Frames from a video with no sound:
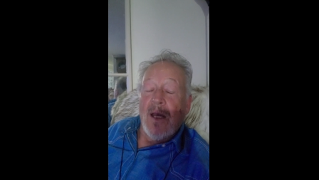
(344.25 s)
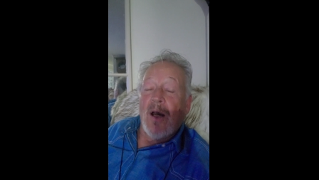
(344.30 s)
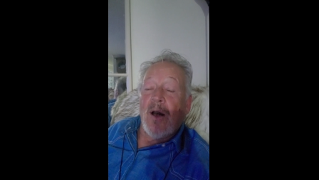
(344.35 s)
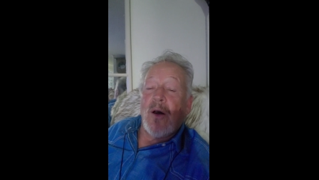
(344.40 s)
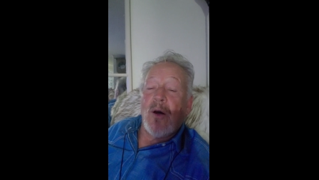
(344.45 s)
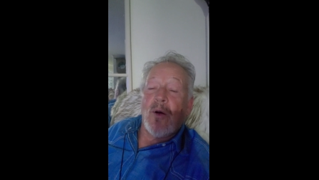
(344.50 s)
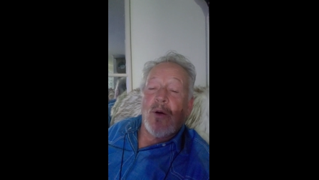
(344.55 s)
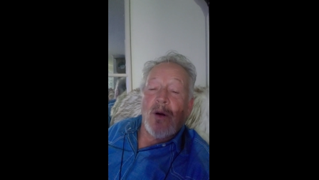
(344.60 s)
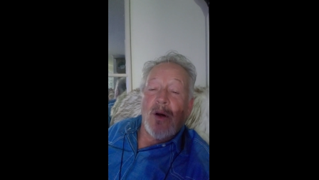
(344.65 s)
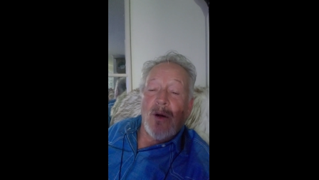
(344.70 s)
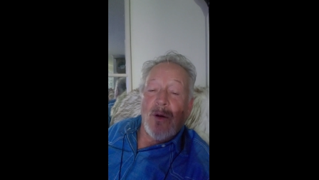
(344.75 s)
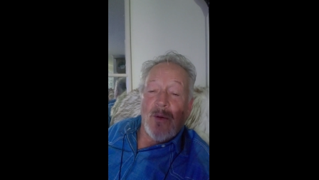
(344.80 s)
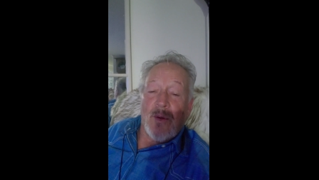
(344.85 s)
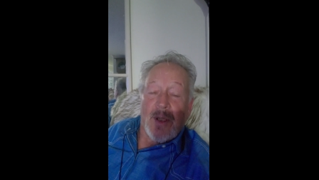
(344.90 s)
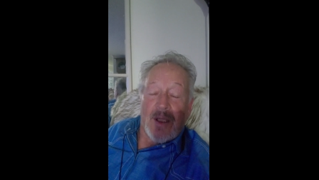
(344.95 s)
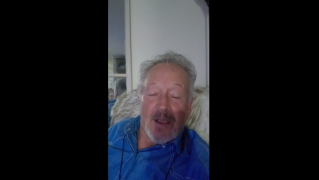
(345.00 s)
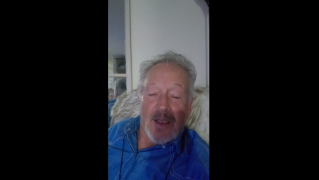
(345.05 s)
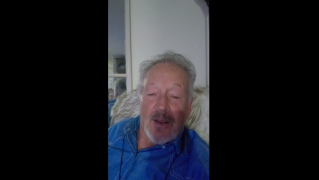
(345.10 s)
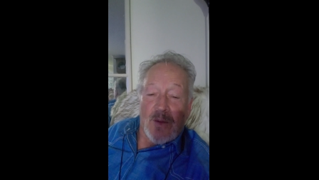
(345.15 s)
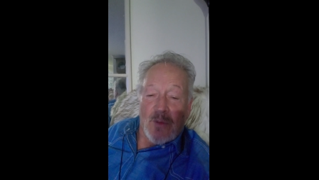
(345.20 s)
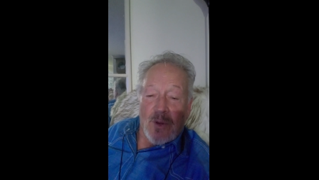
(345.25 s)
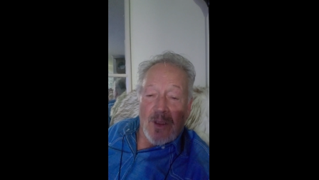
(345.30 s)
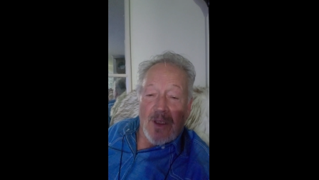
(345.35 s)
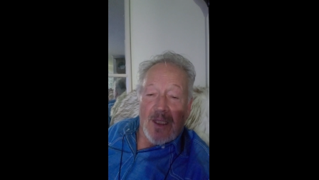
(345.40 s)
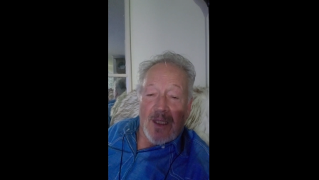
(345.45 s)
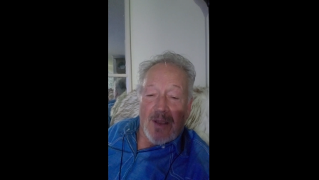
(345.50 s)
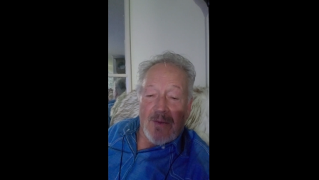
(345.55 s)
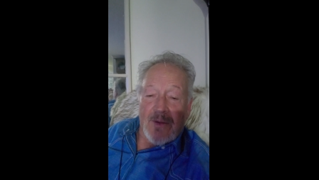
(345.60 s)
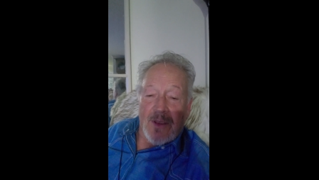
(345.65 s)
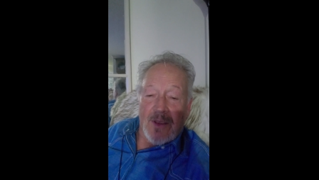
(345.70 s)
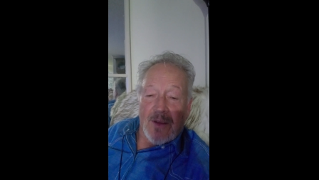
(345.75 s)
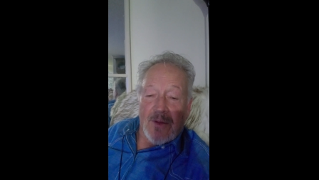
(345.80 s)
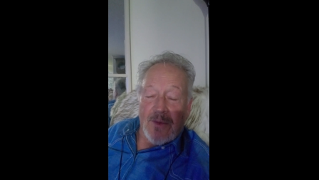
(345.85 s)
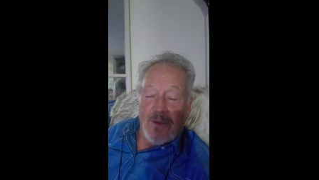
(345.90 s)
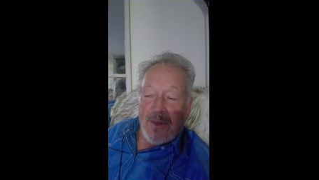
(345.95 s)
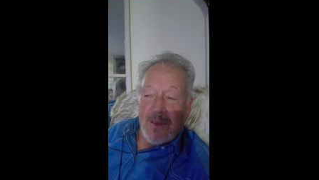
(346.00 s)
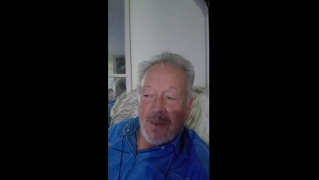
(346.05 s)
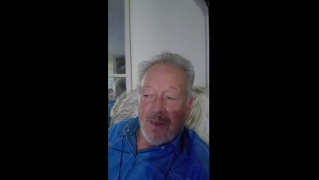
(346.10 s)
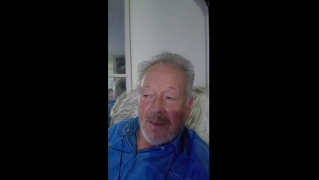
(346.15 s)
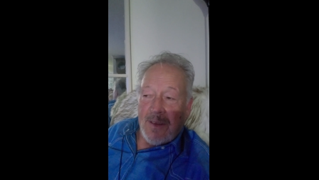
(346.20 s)
Oh, oh, and I will have it
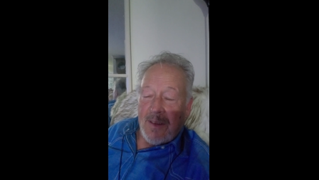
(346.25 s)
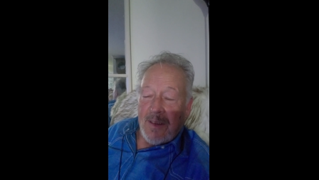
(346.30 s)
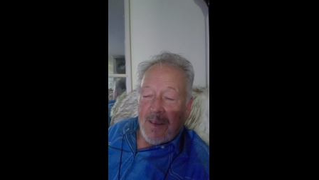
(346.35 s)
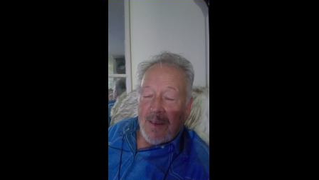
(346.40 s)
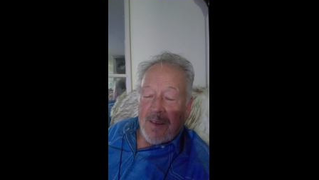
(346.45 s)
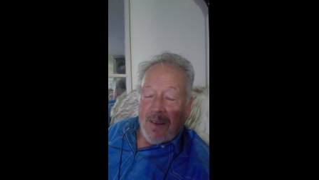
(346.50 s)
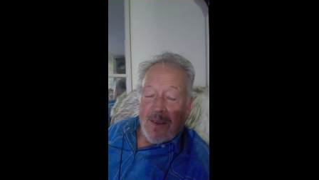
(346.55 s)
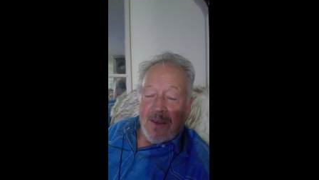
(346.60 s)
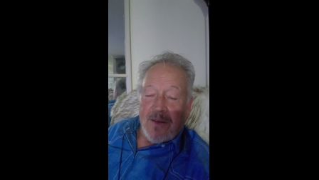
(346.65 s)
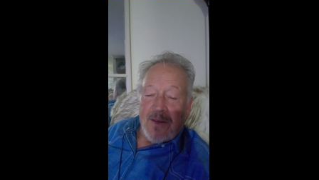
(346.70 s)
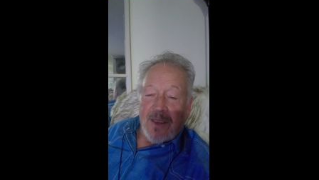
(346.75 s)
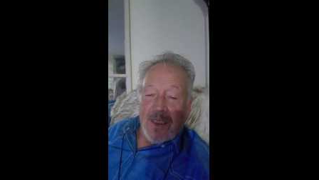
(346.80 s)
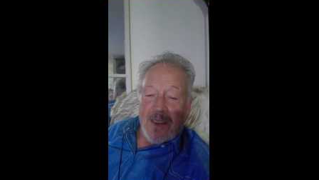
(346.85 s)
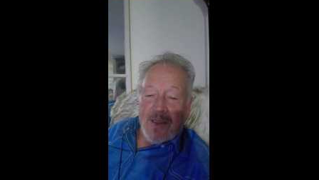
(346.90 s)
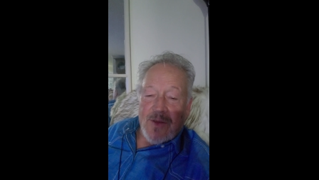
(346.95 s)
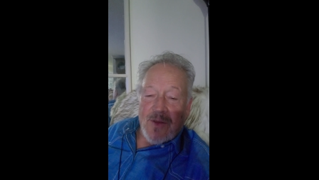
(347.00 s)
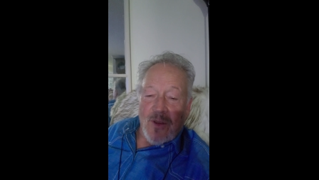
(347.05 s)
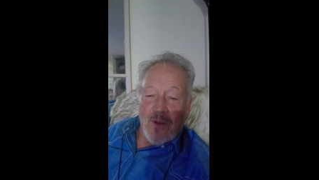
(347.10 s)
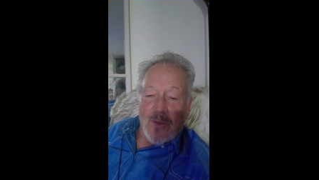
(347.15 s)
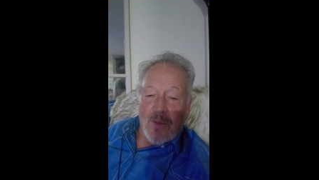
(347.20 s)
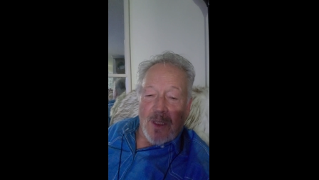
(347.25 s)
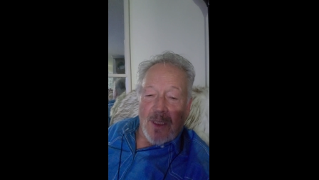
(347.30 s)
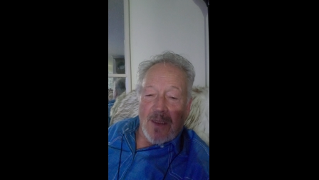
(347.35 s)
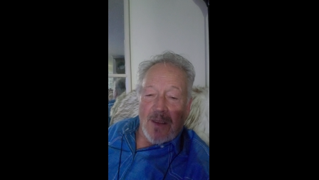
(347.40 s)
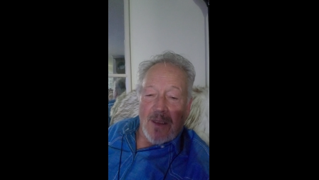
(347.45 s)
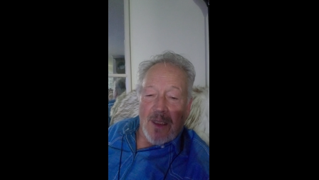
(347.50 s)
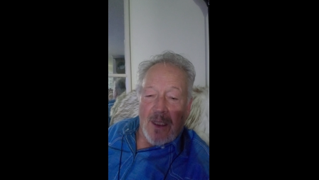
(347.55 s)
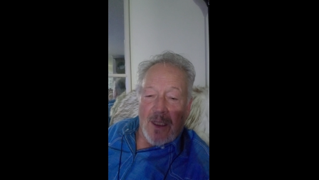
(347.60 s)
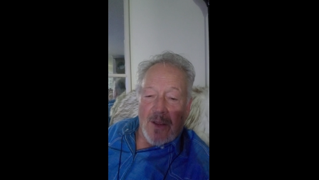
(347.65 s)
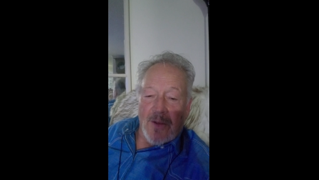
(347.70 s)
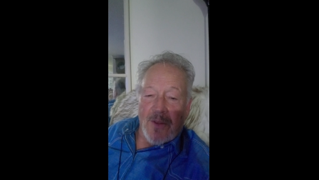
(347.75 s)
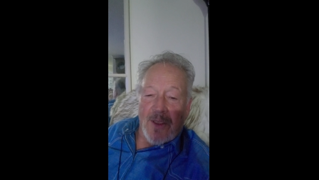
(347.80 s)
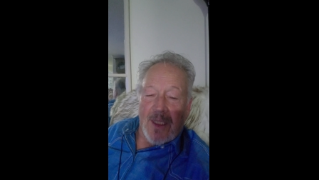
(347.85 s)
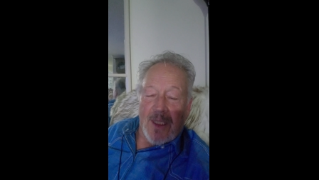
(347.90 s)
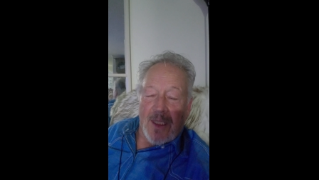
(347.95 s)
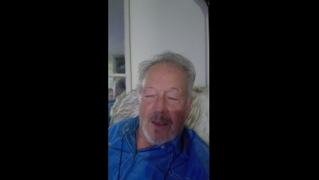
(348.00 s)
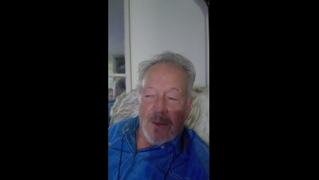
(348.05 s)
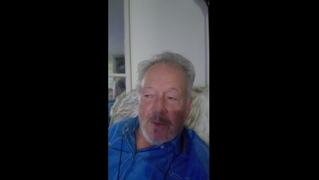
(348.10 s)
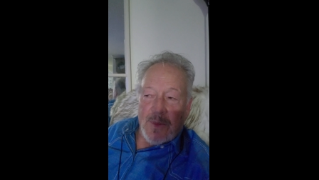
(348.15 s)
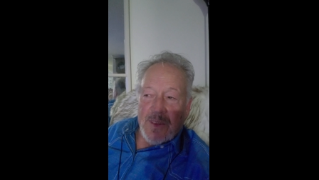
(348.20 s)
on Texoma Honda
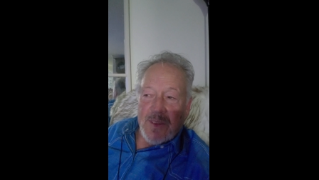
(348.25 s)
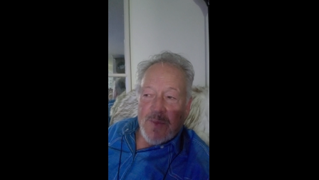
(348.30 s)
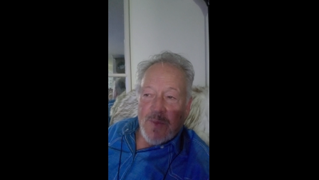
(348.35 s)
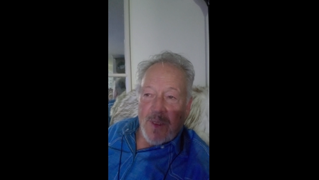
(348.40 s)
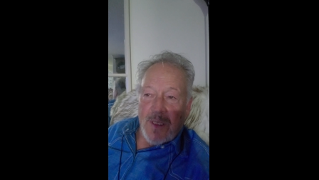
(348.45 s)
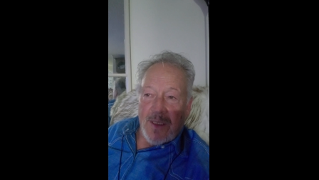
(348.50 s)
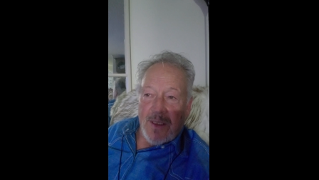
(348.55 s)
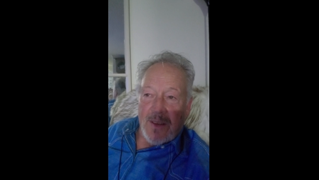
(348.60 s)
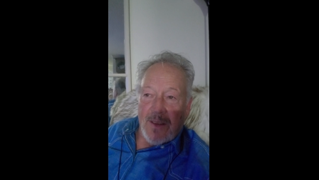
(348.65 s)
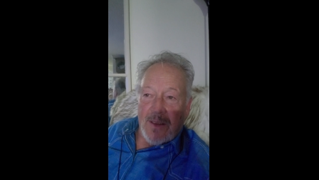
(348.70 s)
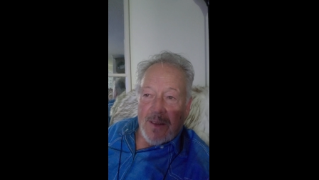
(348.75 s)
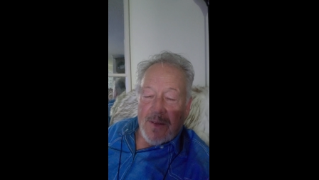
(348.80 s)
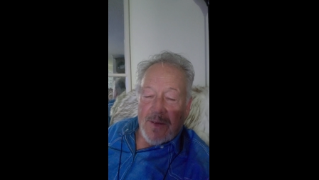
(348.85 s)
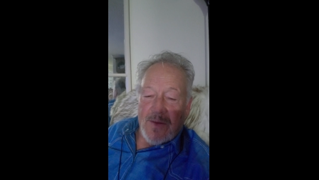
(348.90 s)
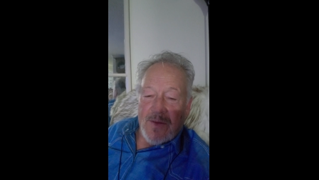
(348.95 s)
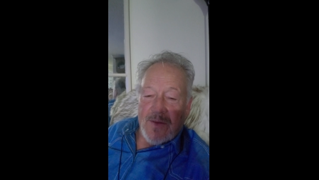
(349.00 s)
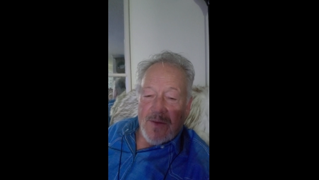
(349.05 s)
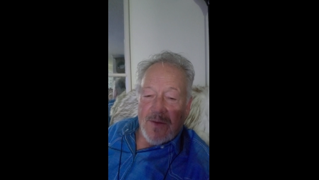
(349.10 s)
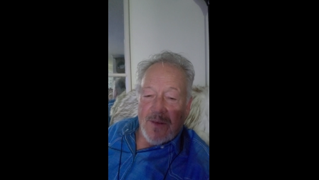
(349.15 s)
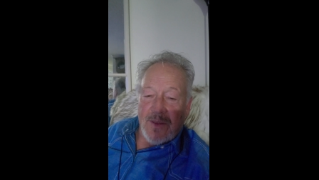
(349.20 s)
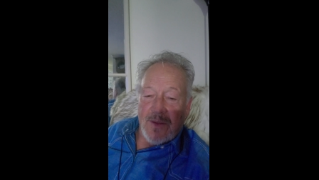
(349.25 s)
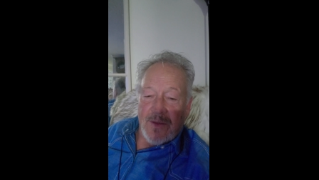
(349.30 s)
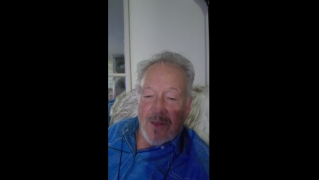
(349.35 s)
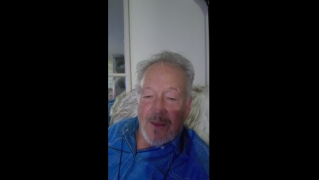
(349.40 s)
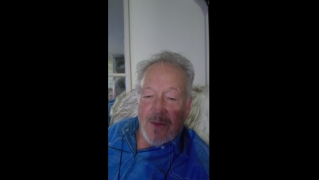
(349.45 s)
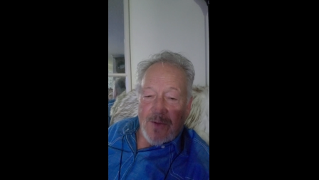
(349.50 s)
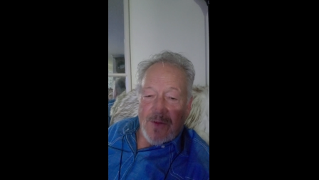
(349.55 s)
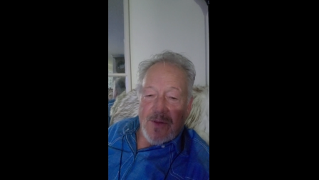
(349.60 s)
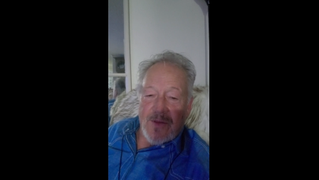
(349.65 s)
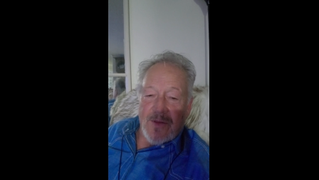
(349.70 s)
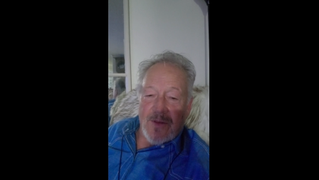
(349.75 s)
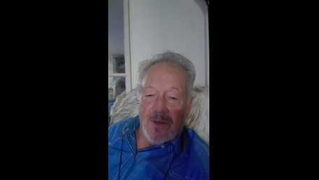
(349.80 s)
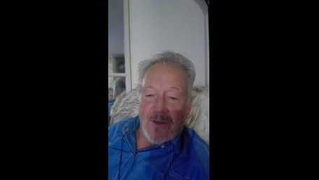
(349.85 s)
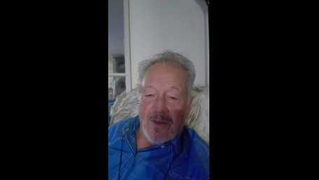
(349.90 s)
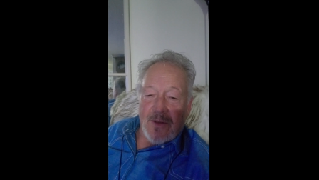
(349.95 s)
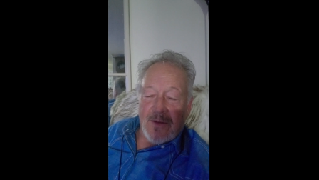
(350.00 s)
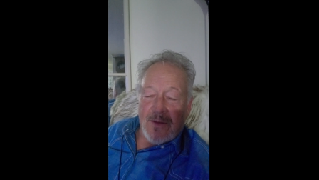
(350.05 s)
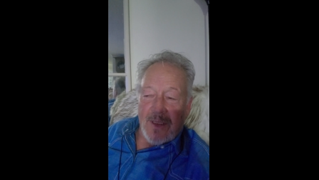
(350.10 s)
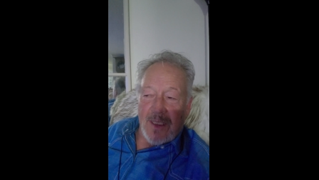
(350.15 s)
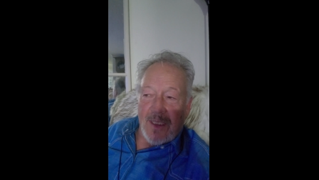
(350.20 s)
Elements because the
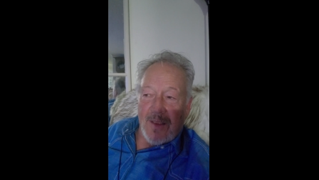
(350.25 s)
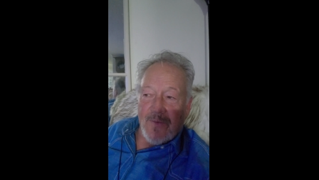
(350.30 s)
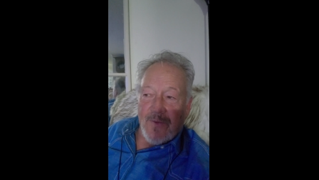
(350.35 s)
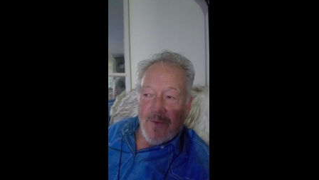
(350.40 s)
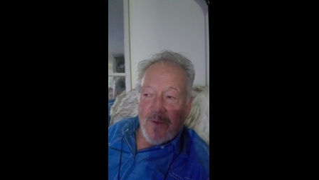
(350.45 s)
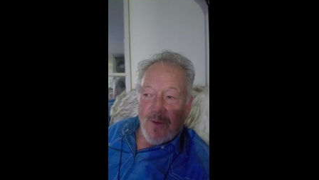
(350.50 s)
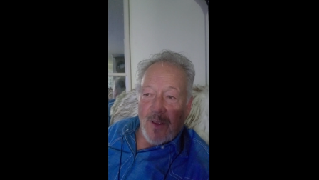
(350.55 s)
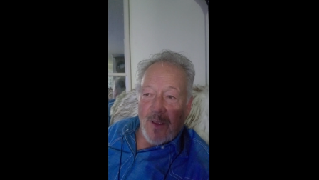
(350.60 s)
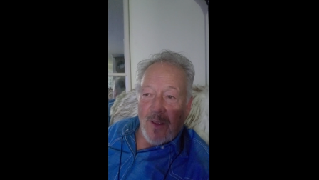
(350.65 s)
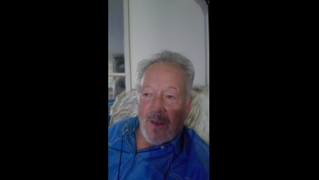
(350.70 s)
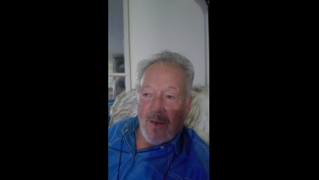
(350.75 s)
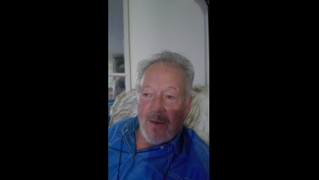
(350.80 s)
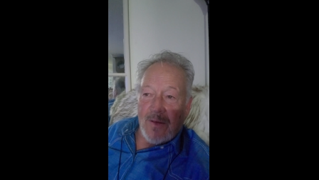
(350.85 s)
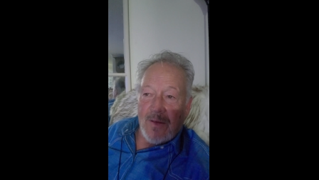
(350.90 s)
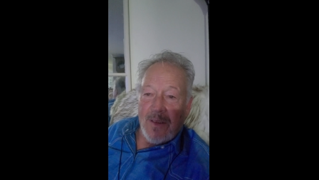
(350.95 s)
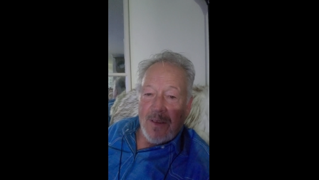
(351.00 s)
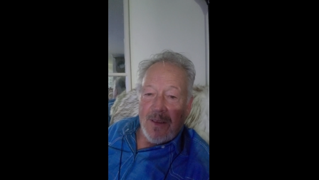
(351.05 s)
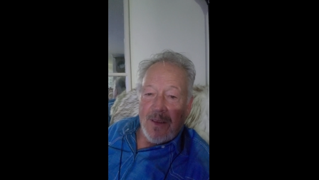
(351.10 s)
Toadster, after all,